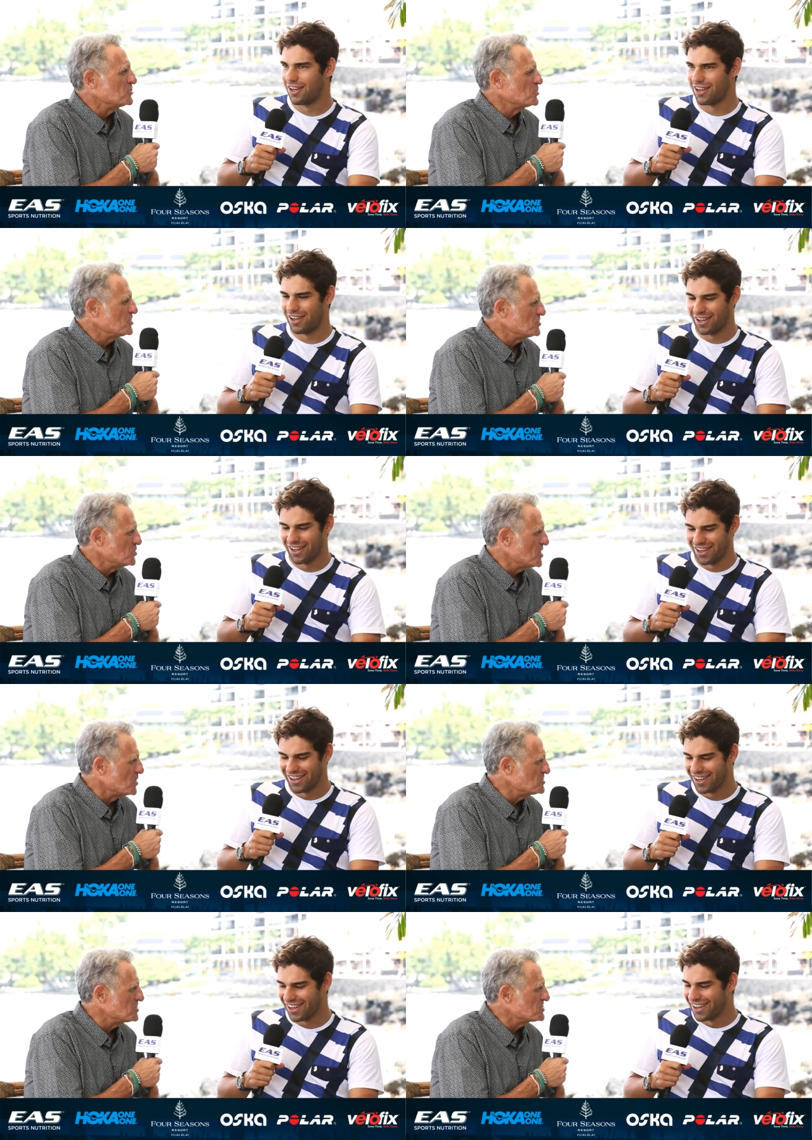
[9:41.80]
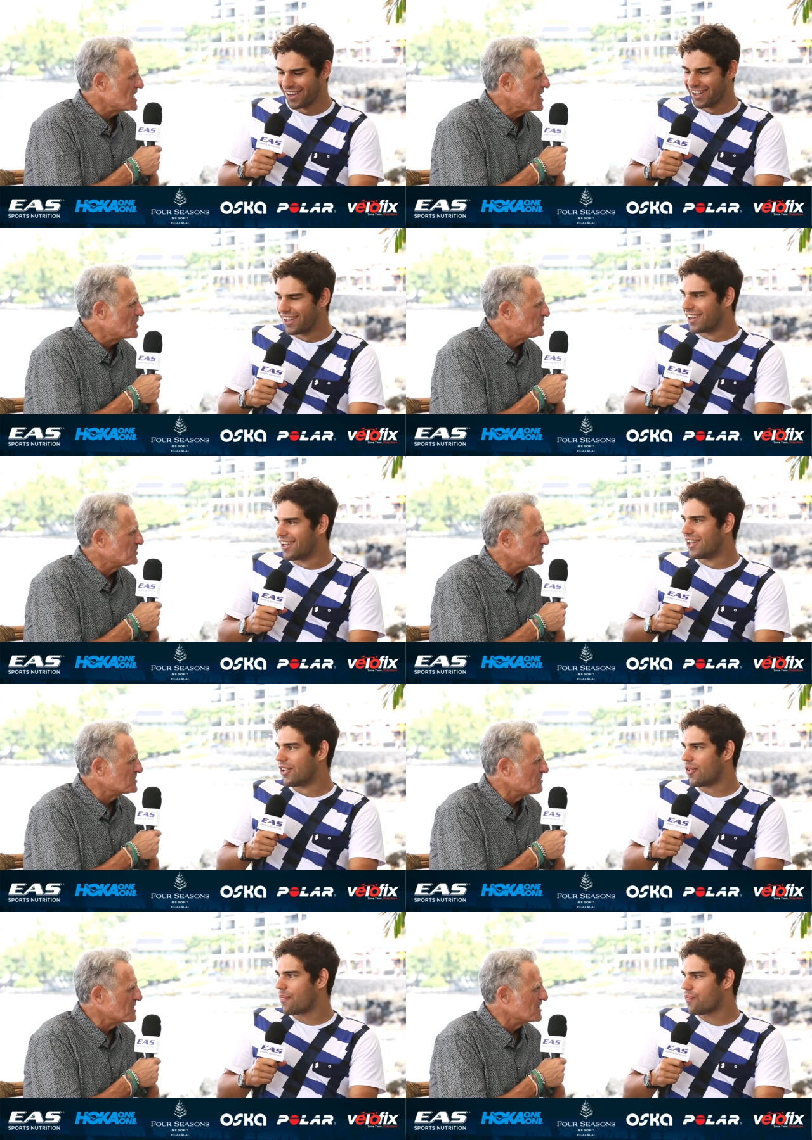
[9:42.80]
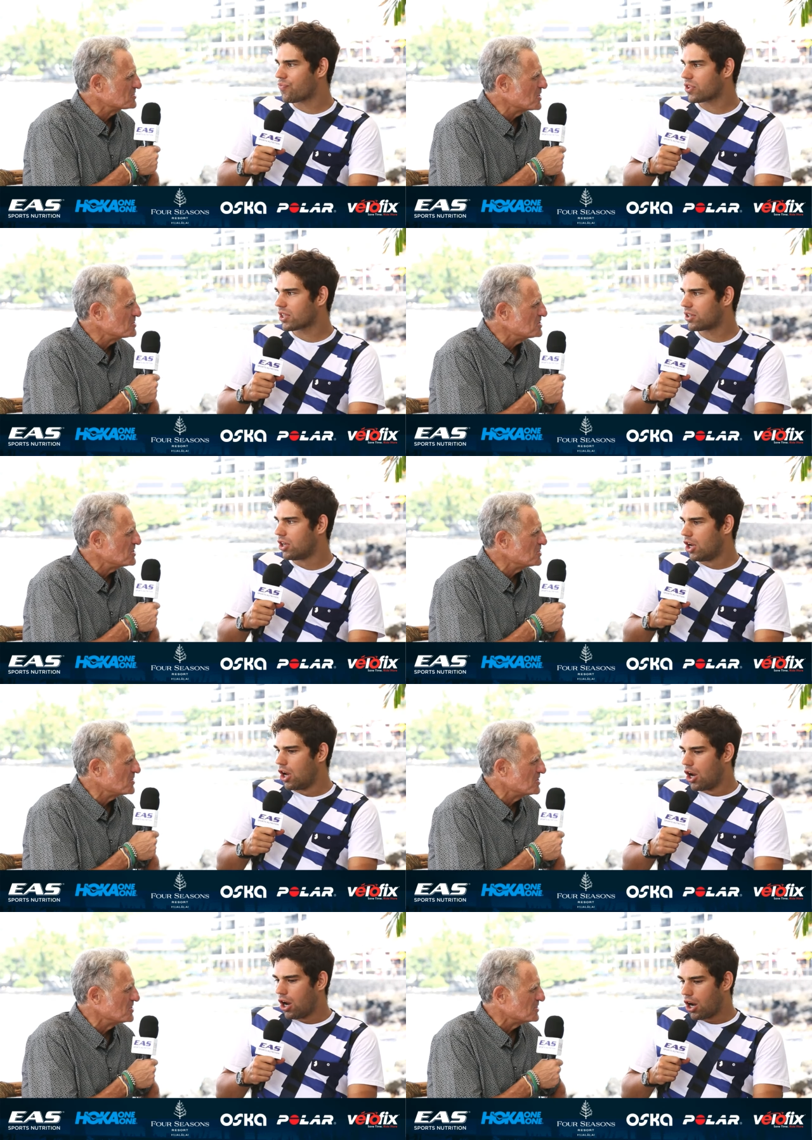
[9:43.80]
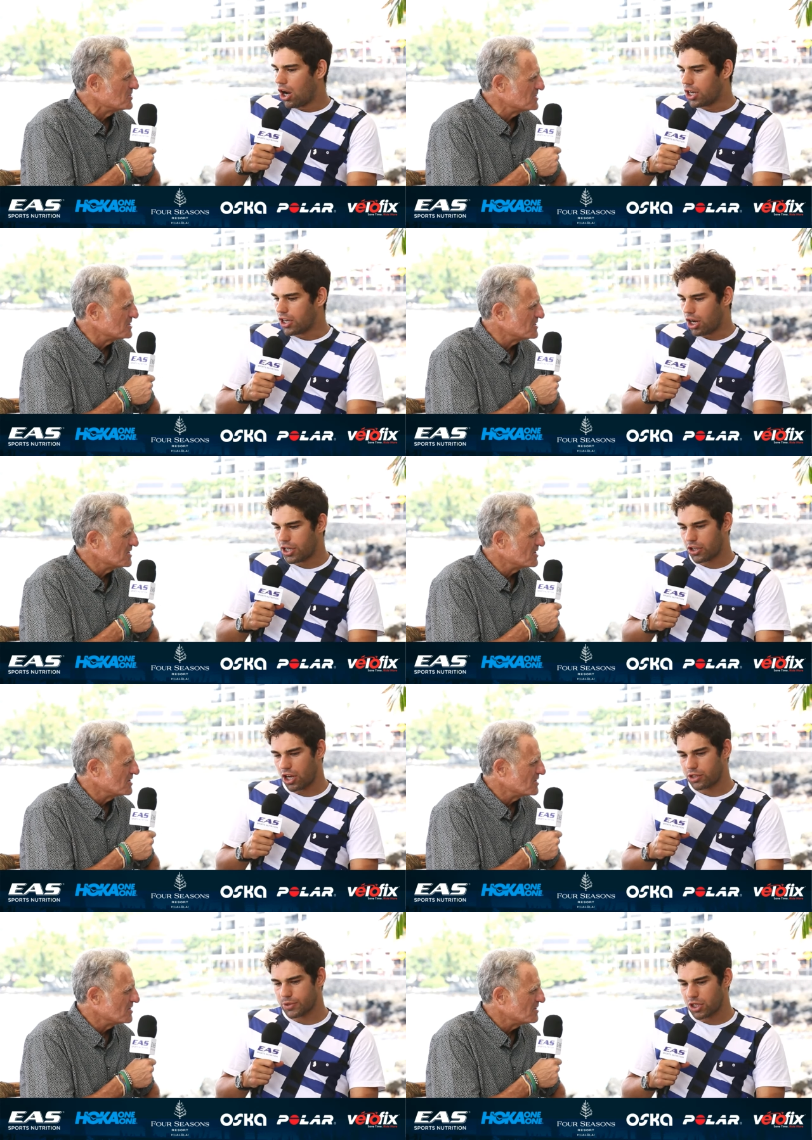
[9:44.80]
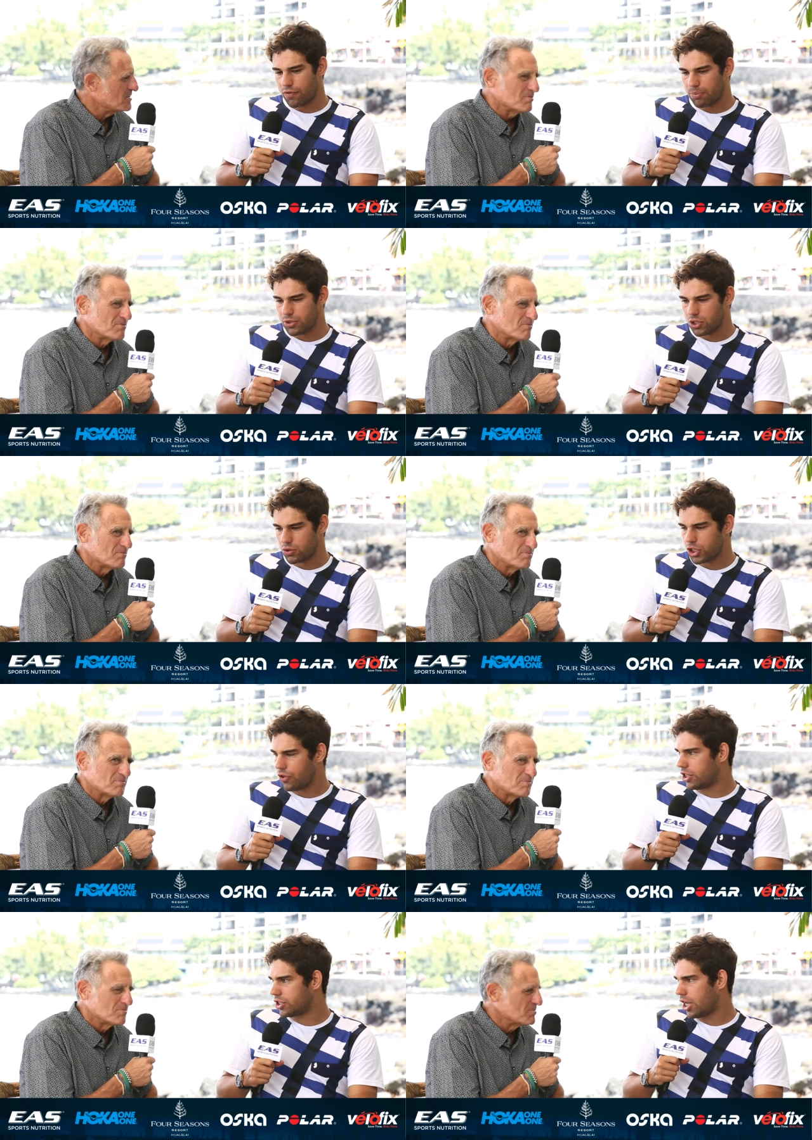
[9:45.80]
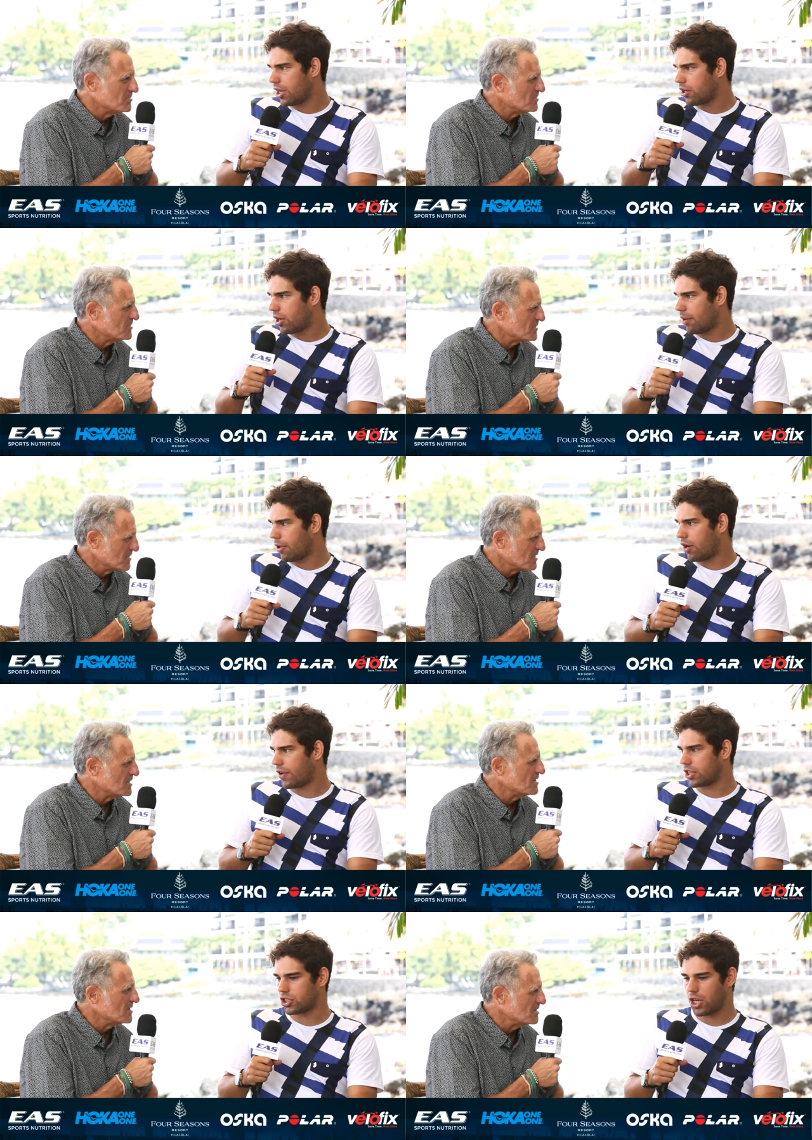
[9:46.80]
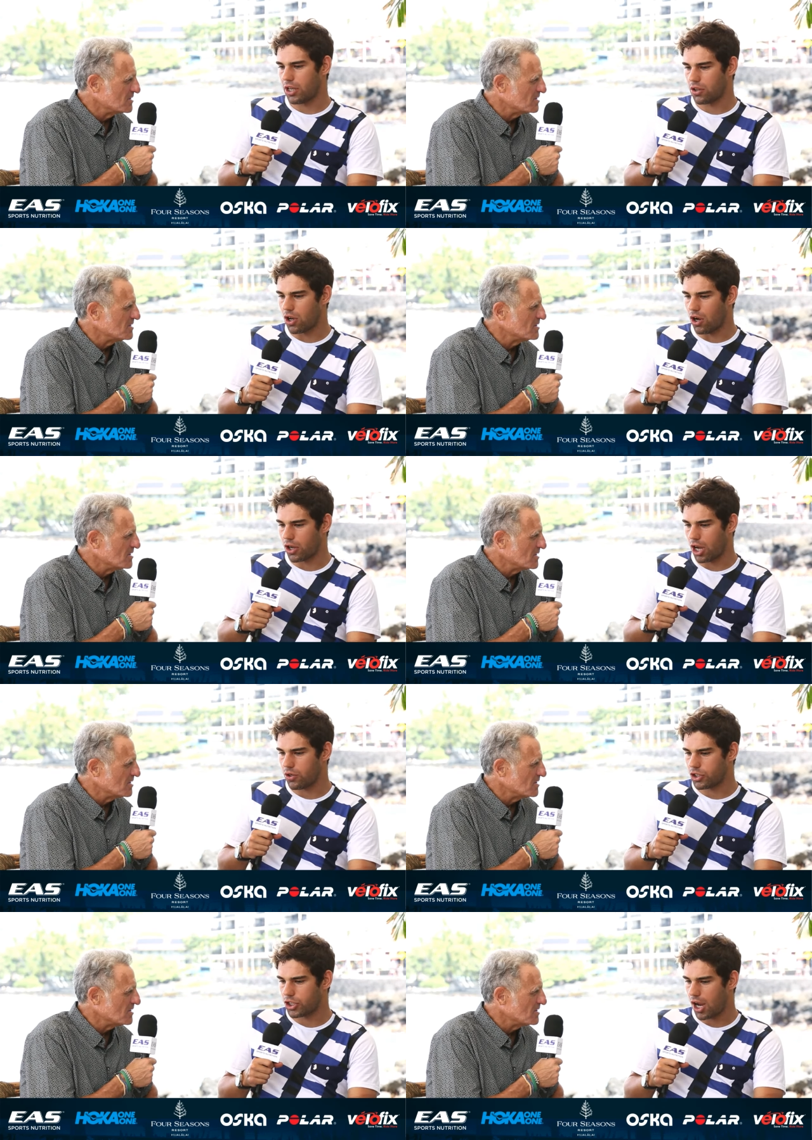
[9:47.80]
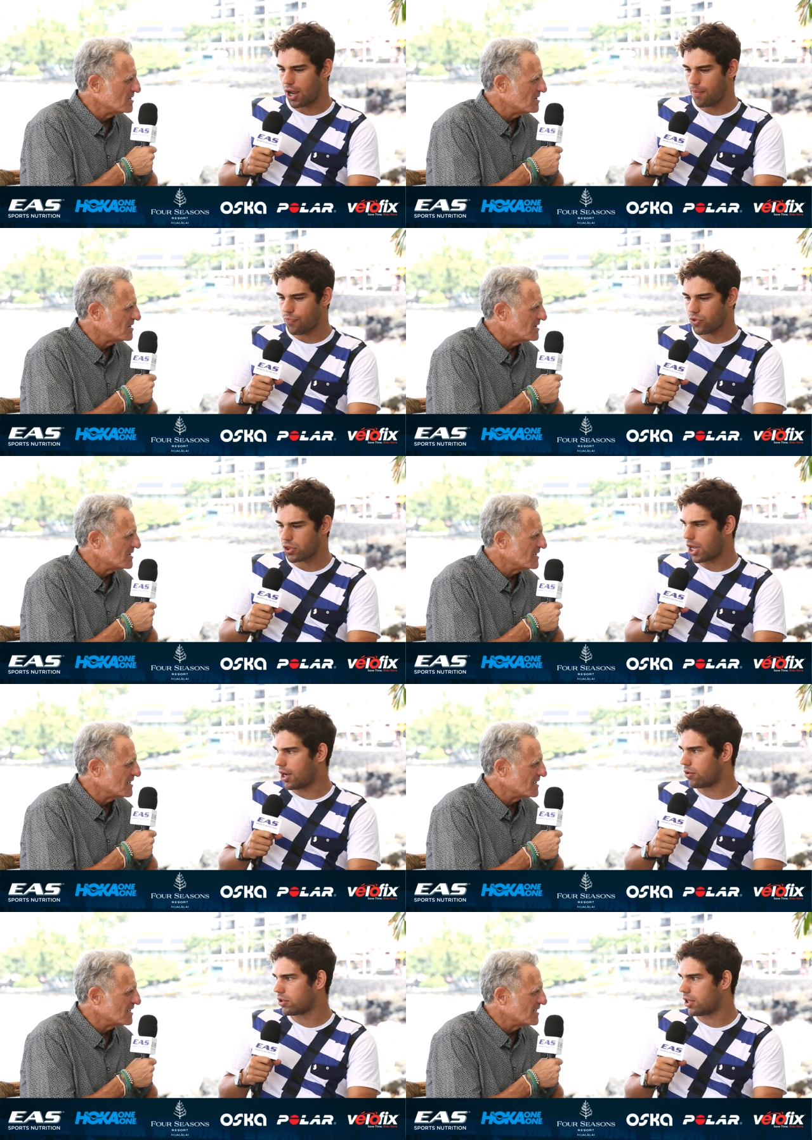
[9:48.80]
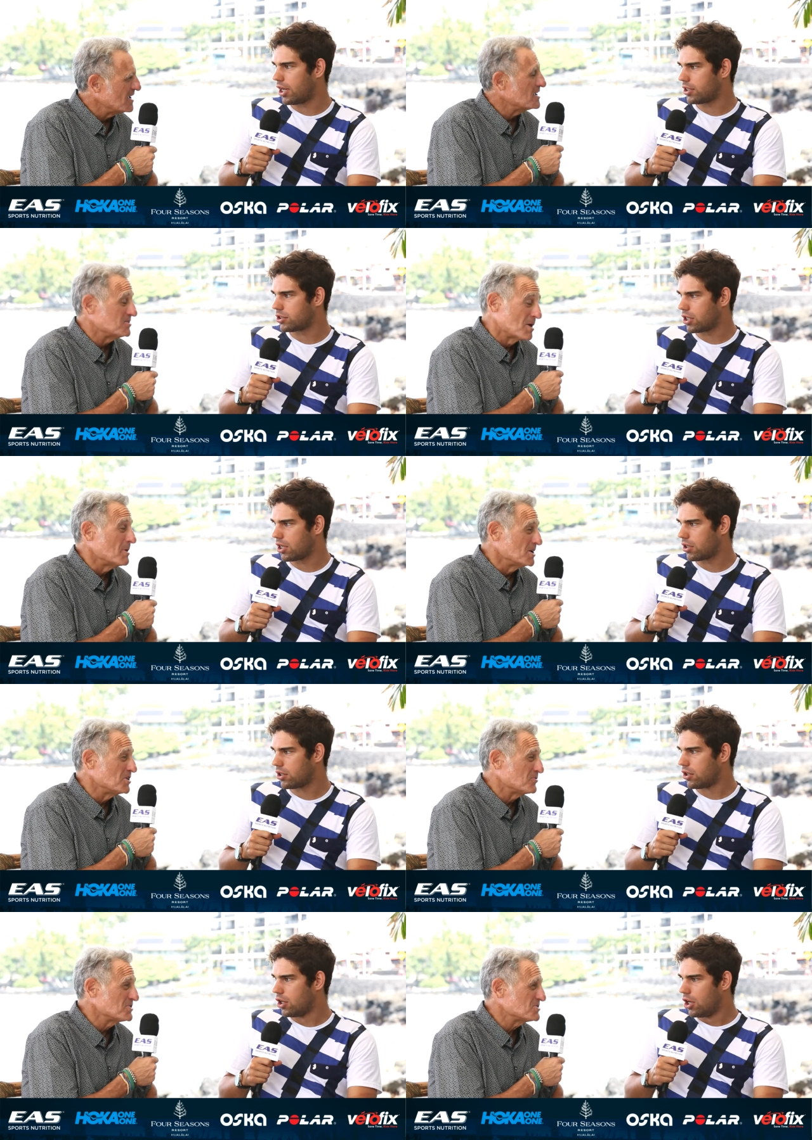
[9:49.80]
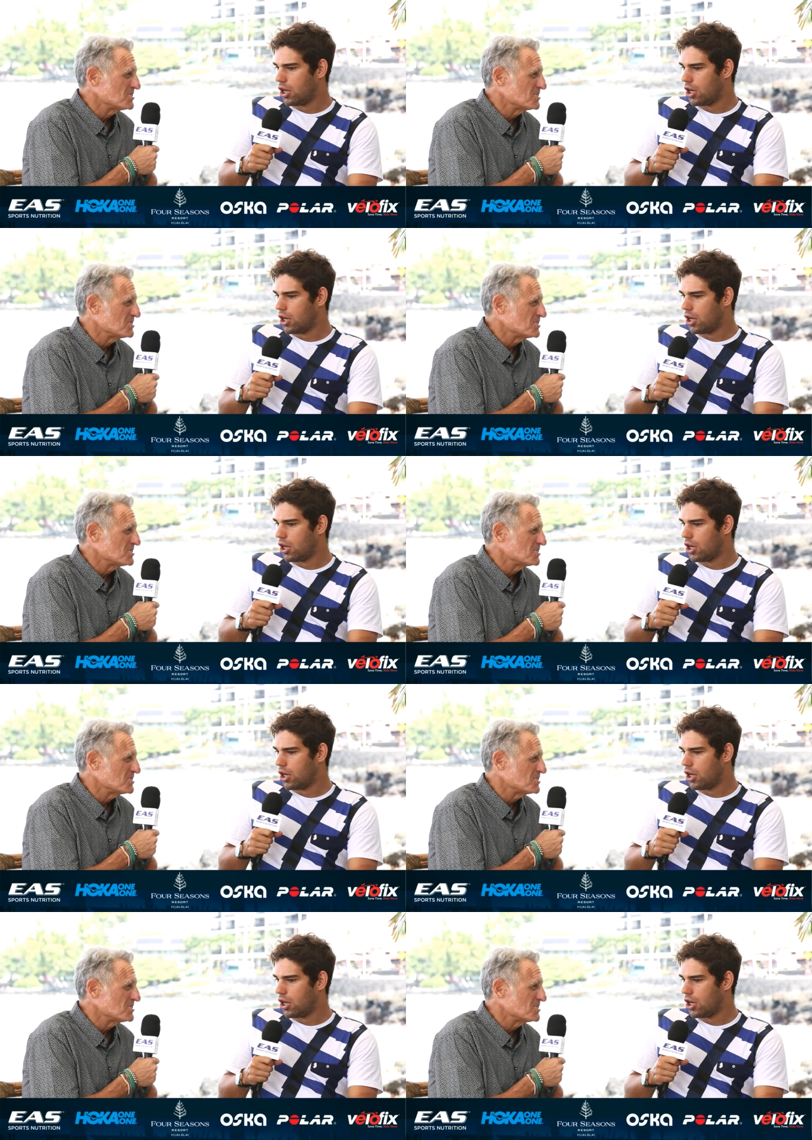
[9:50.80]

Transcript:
Speaker 1: do you coach yourself? Do you have somebody else coaching you? What do you do?
Speaker 2: I did coach myself up until June this year, but I've actually got a coach now. And
Speaker 1: has that made a difference?